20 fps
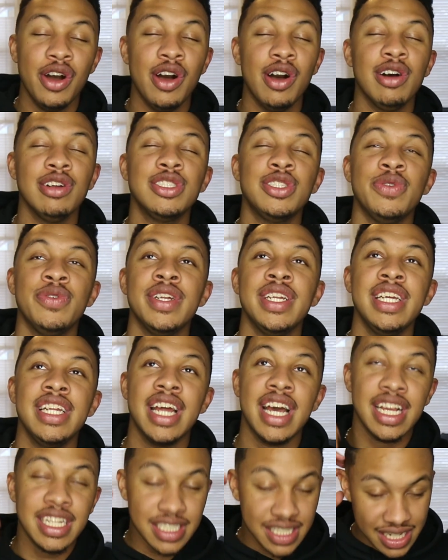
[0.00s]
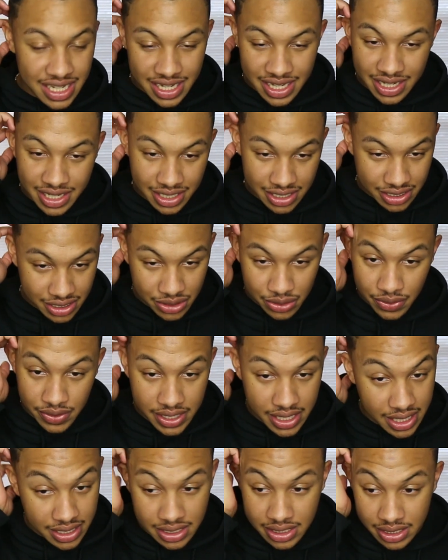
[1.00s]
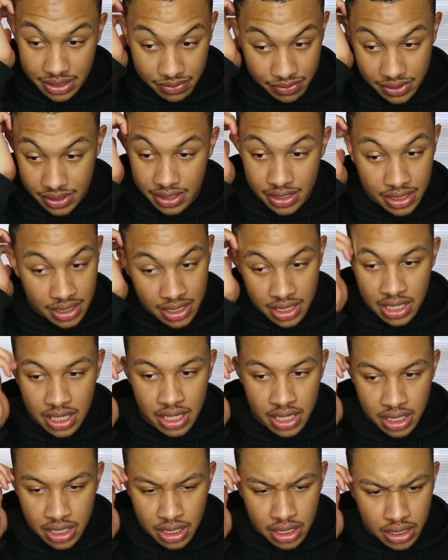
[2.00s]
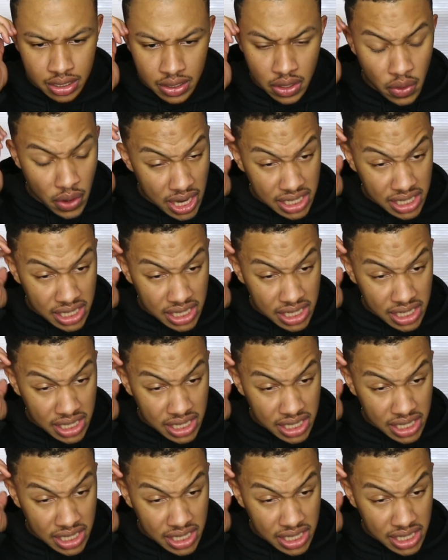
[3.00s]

all 2019. Cause 2018 was, no,